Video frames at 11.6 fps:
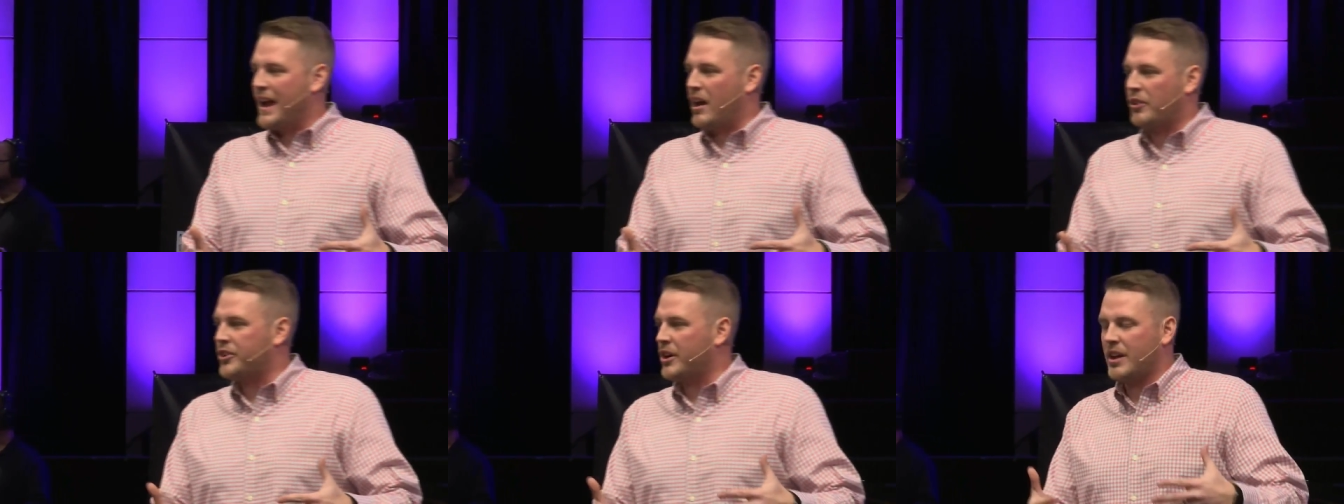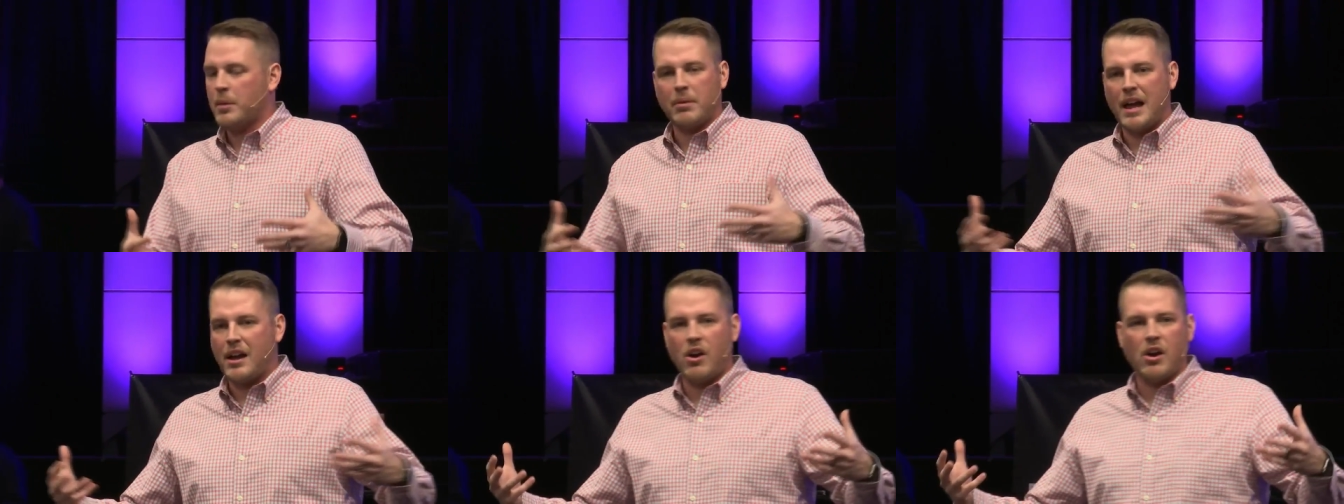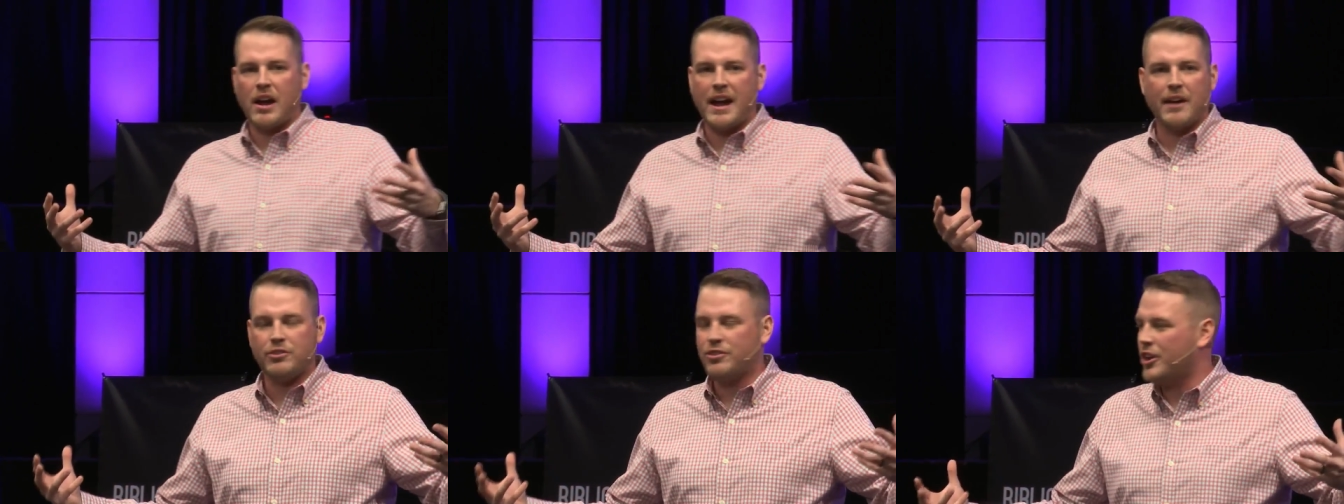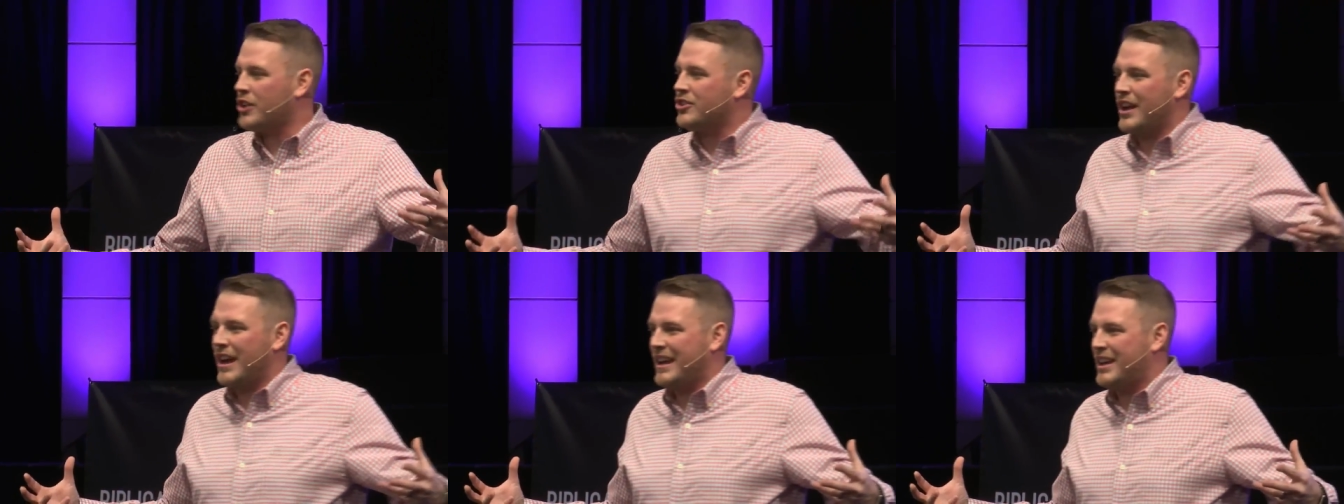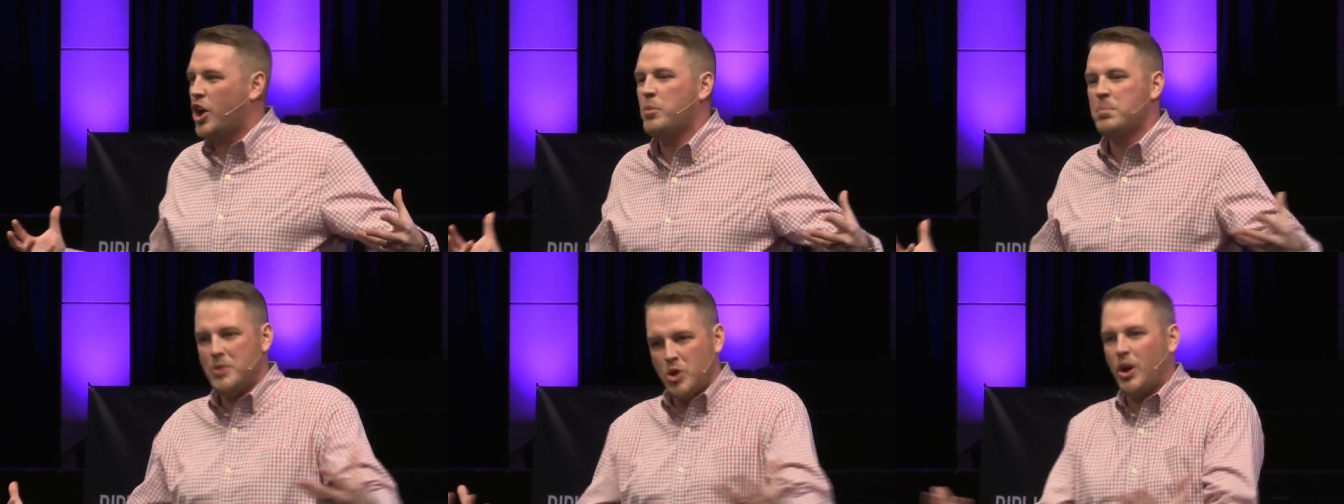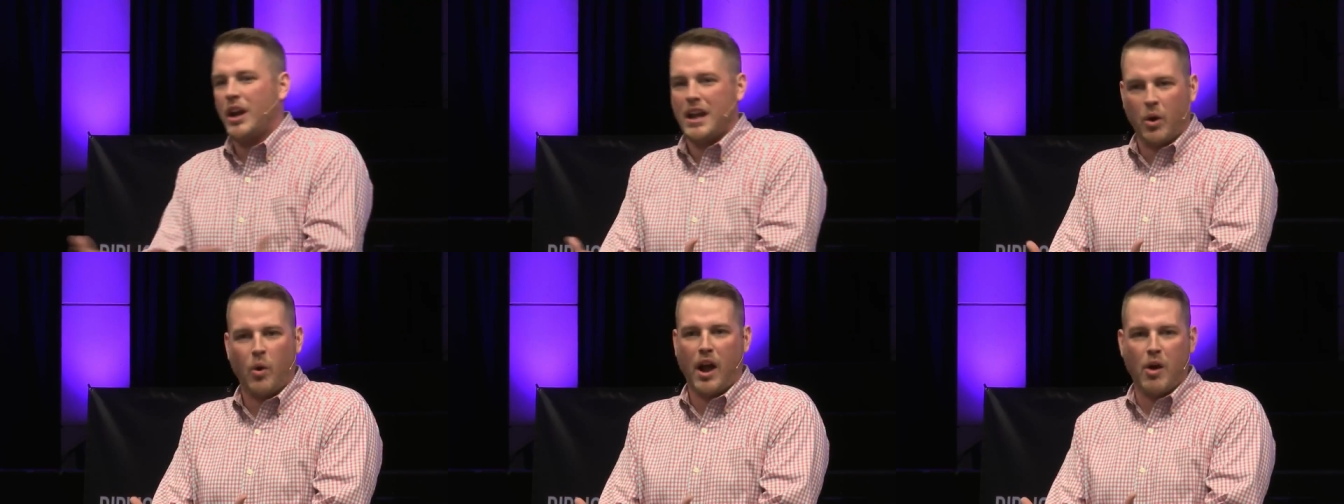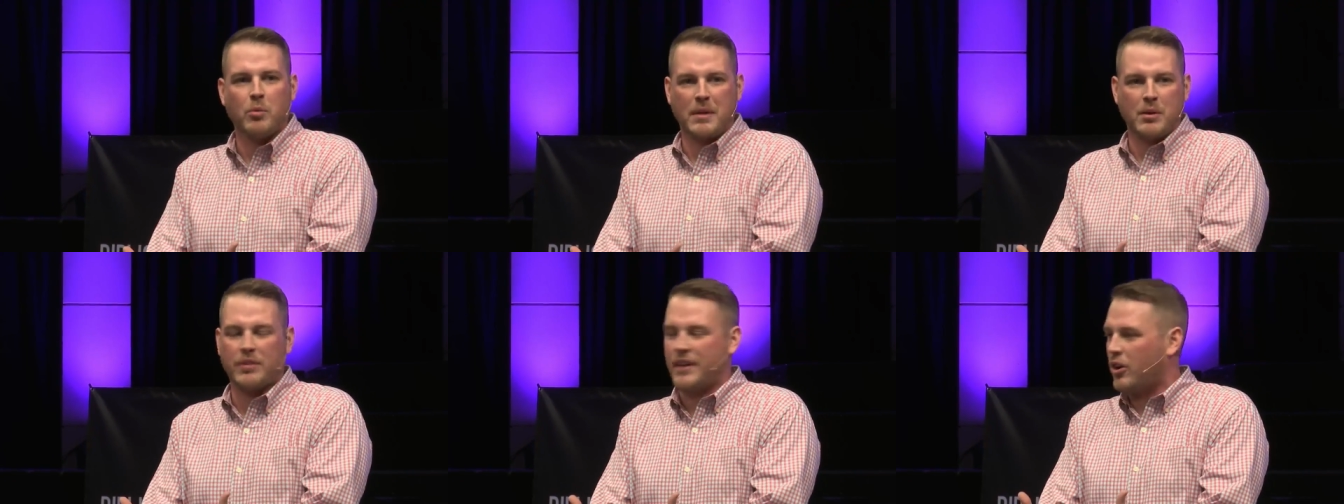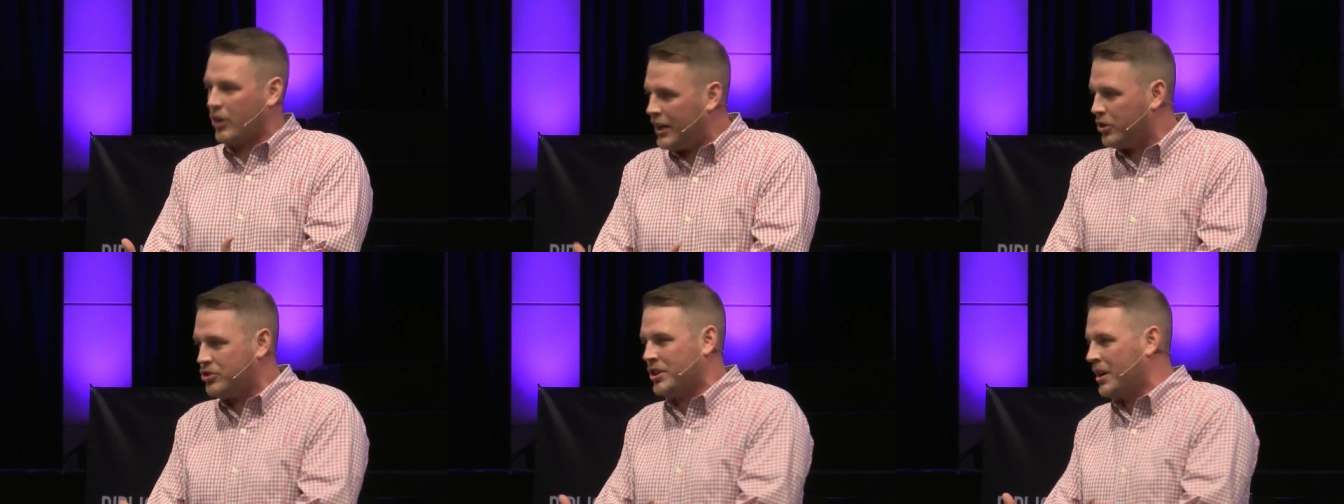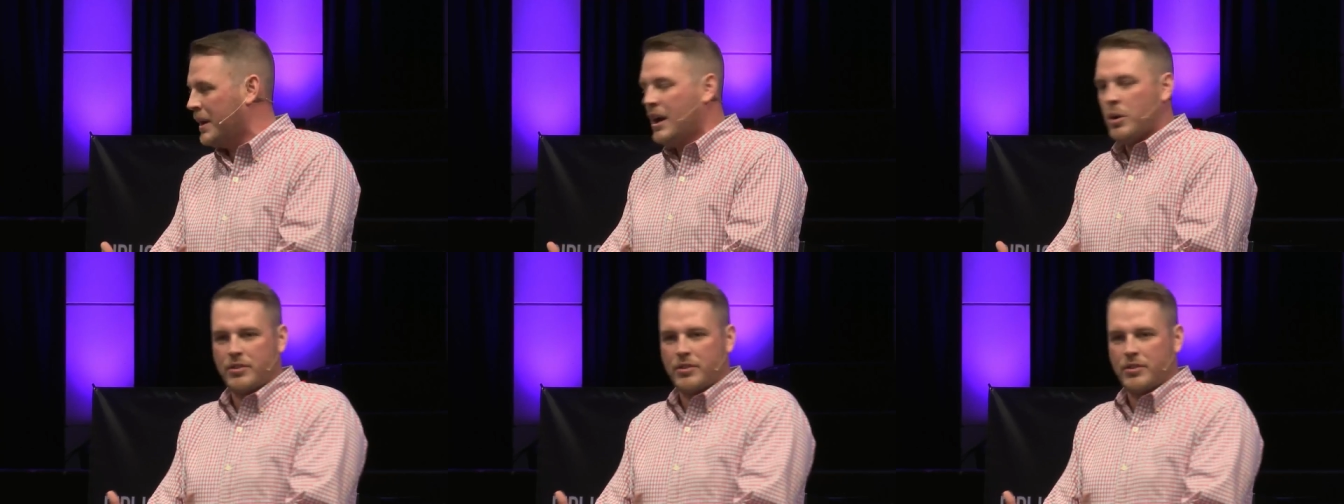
And I'll tell you, at Blackhawk, I have such a community around me with our leadership,